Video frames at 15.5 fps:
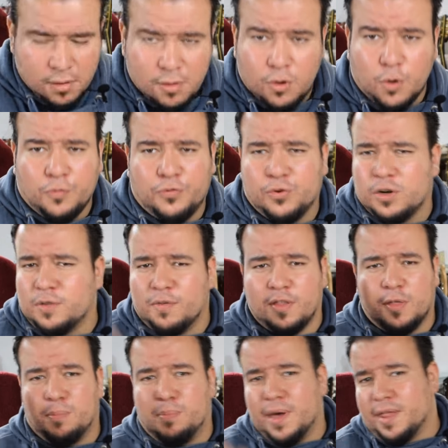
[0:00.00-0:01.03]
Hopefully
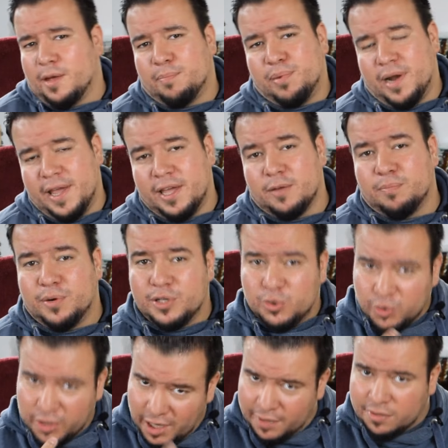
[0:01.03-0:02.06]
with better playing, but you
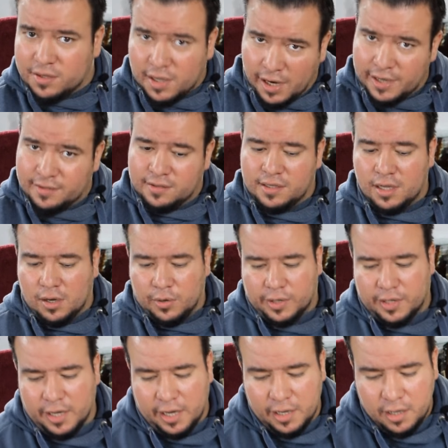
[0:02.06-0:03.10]
get the idea,
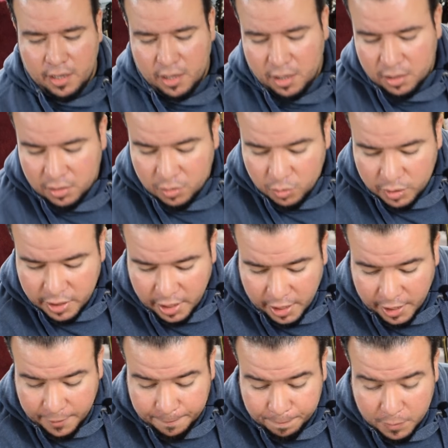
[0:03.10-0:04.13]
okay? You
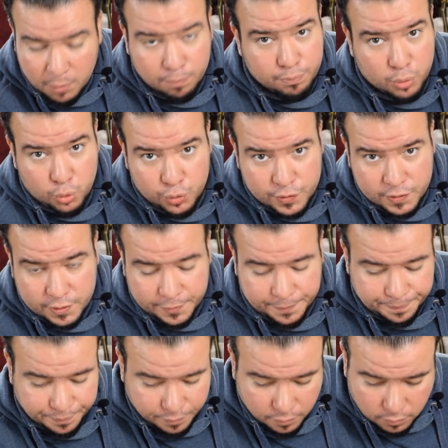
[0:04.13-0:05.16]
can boost
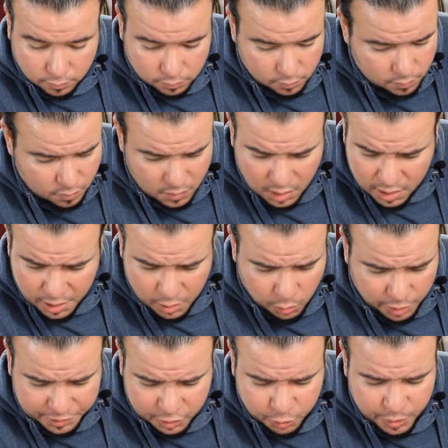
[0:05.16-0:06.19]

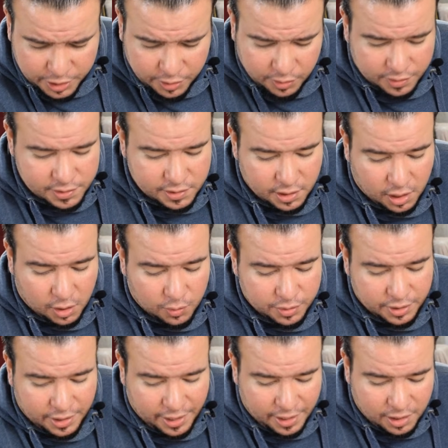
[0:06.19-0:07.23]
or tweak your sound
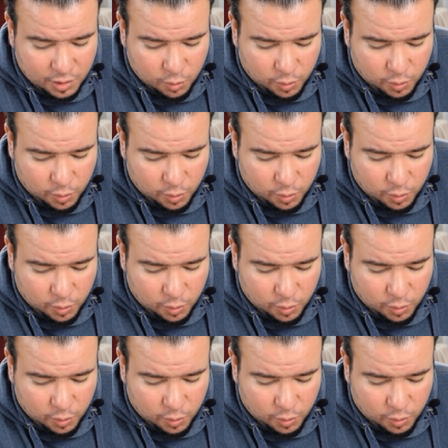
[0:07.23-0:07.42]
in any